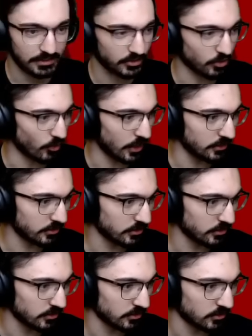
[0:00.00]
It's a
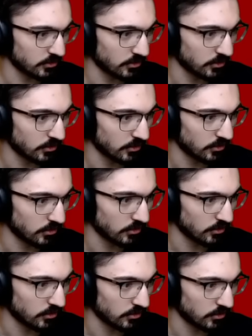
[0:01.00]
race.
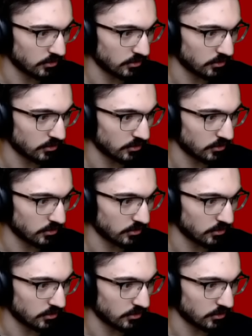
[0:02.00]
Yeah.